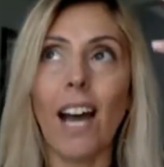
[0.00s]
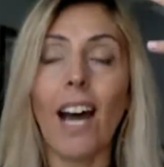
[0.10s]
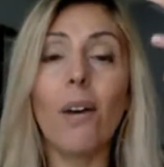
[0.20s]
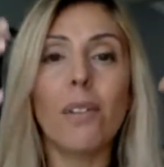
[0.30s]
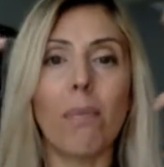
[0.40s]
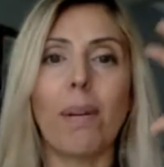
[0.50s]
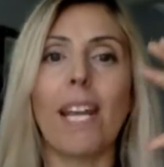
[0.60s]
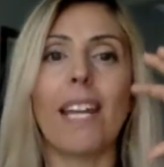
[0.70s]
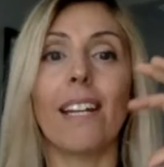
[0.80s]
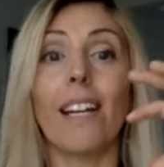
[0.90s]
how the
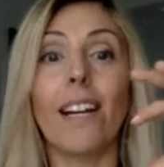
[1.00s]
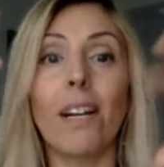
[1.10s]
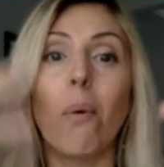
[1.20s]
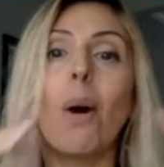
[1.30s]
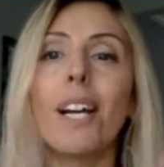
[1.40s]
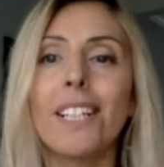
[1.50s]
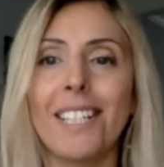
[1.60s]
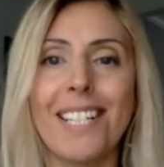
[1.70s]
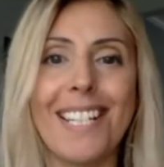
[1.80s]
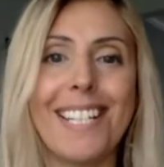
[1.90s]
brain
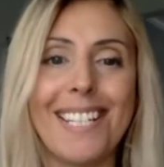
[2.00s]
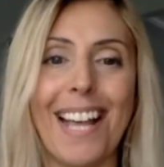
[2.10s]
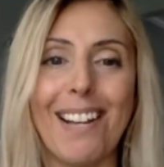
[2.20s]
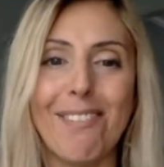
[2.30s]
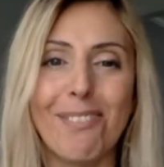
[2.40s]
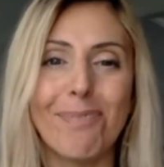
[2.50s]
rewires itself.